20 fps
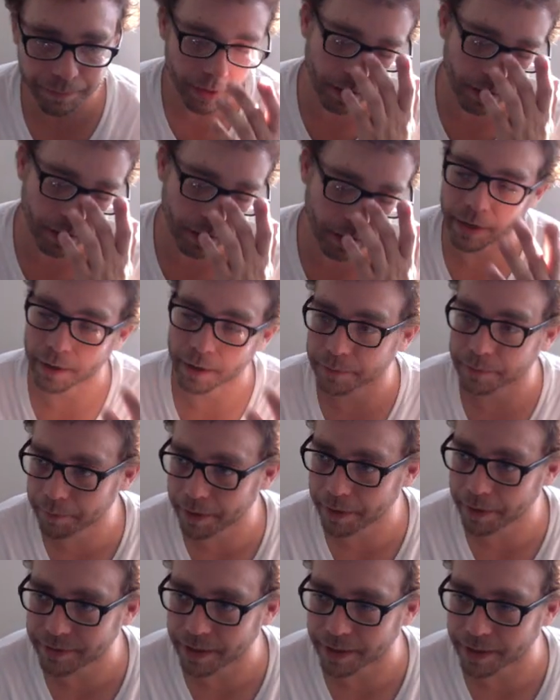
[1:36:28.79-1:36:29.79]
Oh yeah, that
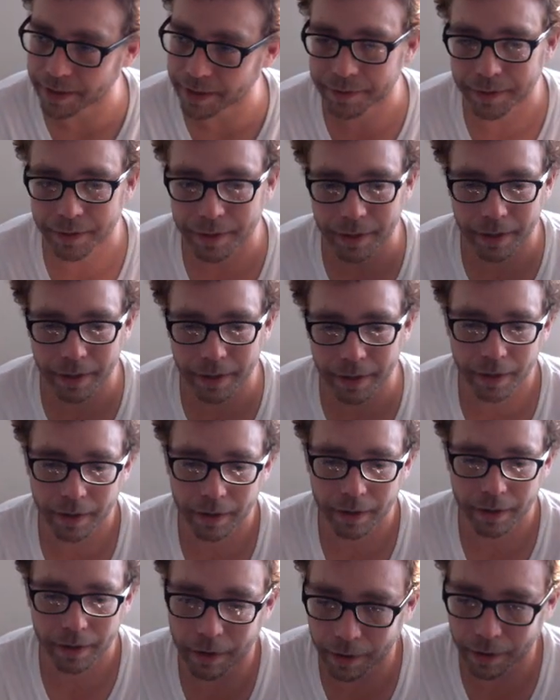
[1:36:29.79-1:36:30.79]
makes sense.
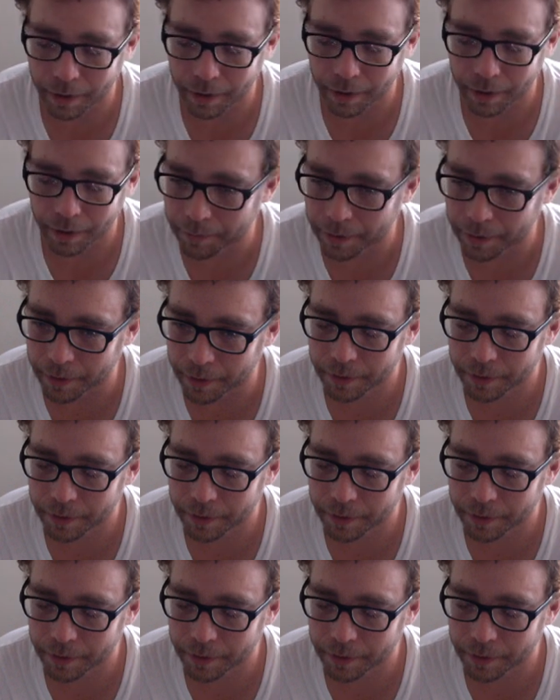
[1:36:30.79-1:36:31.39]
That